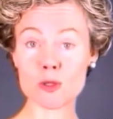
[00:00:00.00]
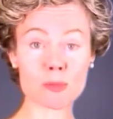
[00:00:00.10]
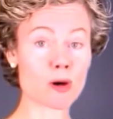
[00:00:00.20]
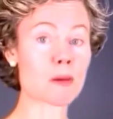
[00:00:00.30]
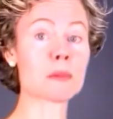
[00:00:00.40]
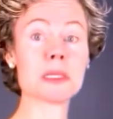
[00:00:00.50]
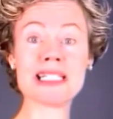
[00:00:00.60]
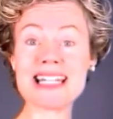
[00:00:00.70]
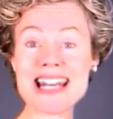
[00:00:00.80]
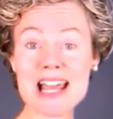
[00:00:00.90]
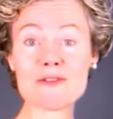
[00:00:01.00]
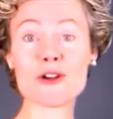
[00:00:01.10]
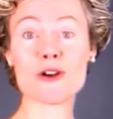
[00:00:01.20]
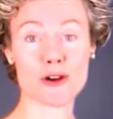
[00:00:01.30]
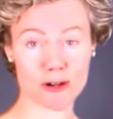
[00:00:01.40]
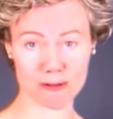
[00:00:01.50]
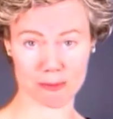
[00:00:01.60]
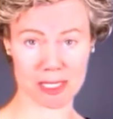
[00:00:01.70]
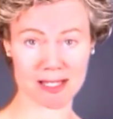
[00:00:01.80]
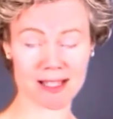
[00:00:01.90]
of you had probably never heard
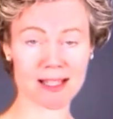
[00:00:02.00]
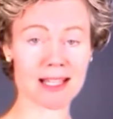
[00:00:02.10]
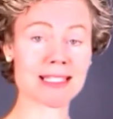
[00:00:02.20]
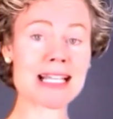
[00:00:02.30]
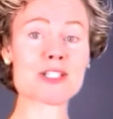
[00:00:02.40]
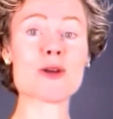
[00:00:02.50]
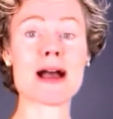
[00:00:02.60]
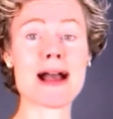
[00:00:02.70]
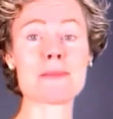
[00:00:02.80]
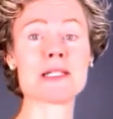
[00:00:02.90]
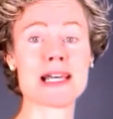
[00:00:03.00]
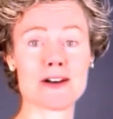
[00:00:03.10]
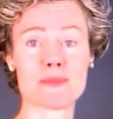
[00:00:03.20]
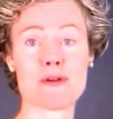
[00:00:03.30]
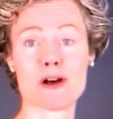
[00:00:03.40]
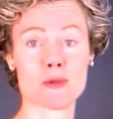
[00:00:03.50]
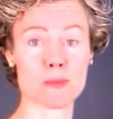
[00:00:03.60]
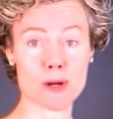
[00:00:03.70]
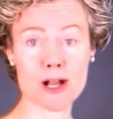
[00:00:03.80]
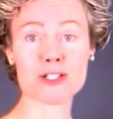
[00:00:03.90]
of me, unless you happen to have
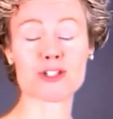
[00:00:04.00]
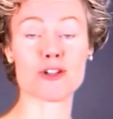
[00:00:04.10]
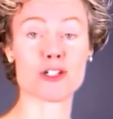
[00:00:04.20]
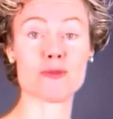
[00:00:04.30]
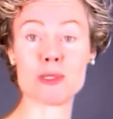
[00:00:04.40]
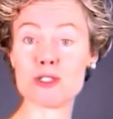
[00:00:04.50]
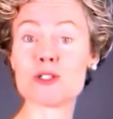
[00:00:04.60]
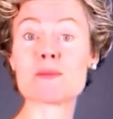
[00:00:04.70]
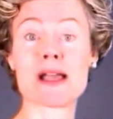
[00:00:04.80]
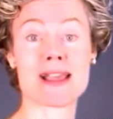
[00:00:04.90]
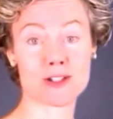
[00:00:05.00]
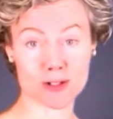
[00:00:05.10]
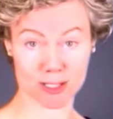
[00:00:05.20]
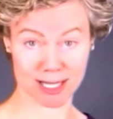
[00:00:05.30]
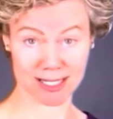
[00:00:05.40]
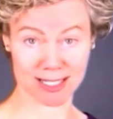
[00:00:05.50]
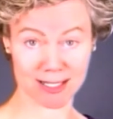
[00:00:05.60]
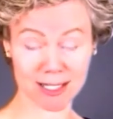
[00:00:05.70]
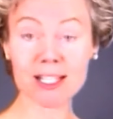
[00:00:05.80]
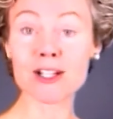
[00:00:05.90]
problem posture and you've been doing my
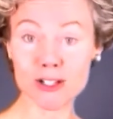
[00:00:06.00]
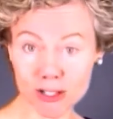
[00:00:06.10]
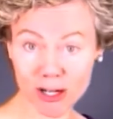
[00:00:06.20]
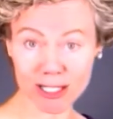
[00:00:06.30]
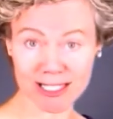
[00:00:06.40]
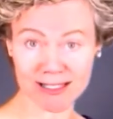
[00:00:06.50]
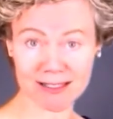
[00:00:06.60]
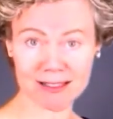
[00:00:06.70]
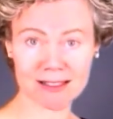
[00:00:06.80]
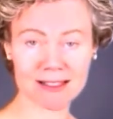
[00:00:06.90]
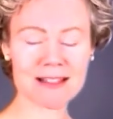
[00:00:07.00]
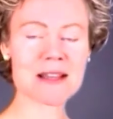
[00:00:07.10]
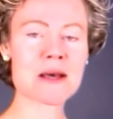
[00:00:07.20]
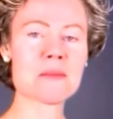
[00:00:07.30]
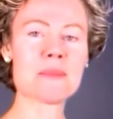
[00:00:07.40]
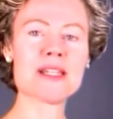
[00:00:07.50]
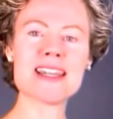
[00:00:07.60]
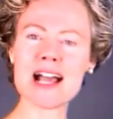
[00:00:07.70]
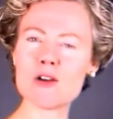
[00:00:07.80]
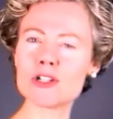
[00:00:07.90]
exercises. Good on ya.
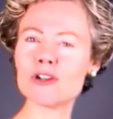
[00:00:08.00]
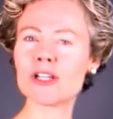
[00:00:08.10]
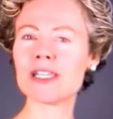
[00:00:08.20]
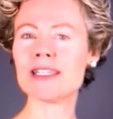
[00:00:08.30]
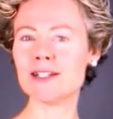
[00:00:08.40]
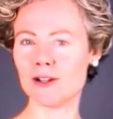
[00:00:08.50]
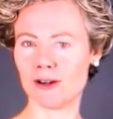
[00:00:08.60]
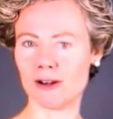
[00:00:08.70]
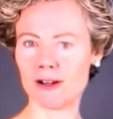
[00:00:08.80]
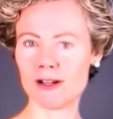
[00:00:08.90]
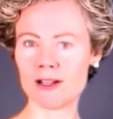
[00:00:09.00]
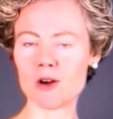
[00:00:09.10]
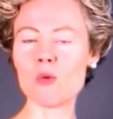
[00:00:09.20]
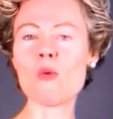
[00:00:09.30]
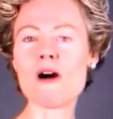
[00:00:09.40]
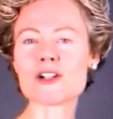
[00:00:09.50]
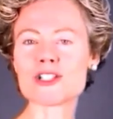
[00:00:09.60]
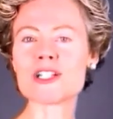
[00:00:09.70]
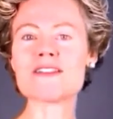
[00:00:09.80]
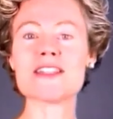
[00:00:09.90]
But now you're here,
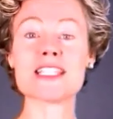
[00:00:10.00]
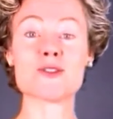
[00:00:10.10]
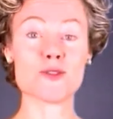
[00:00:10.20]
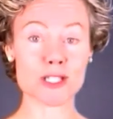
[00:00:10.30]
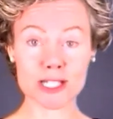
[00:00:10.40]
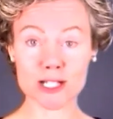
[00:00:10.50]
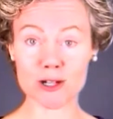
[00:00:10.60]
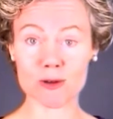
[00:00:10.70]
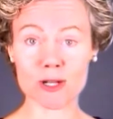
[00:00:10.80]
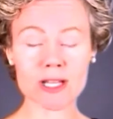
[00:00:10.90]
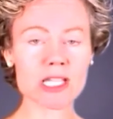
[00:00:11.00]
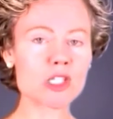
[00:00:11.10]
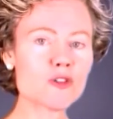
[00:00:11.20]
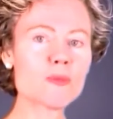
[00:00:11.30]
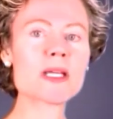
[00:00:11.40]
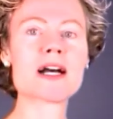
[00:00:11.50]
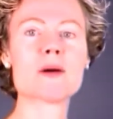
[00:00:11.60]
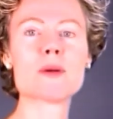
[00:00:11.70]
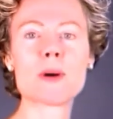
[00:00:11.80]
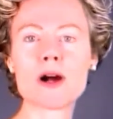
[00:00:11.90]
watching this video. You've
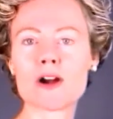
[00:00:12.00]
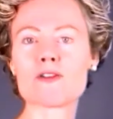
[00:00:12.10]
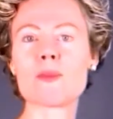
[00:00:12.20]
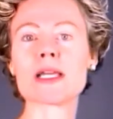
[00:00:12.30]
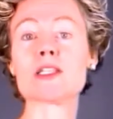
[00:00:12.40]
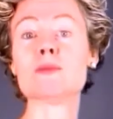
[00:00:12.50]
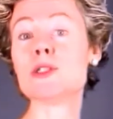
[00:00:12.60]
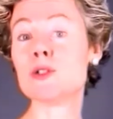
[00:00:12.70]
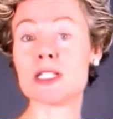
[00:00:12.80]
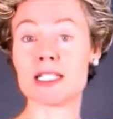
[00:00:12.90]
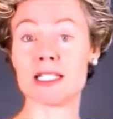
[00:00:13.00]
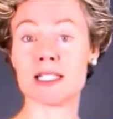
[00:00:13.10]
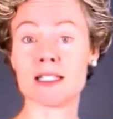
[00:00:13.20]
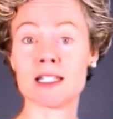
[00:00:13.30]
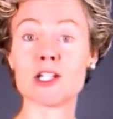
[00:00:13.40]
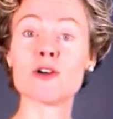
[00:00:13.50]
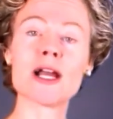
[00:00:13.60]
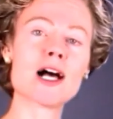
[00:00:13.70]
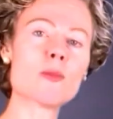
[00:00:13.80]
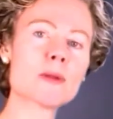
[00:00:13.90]
become a part of my community. You're
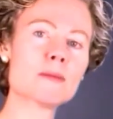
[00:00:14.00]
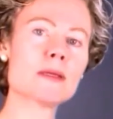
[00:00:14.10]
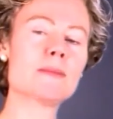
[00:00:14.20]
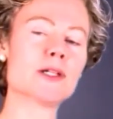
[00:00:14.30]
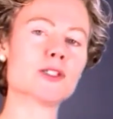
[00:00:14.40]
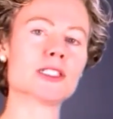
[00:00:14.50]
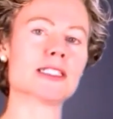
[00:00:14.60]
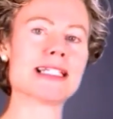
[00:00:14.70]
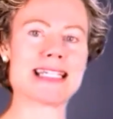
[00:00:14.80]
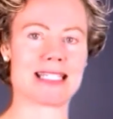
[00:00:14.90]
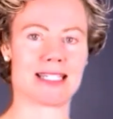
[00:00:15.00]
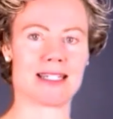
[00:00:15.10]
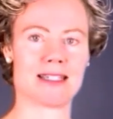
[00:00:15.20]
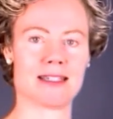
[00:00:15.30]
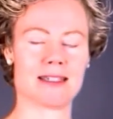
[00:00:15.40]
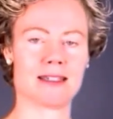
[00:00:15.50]
helping me build a list.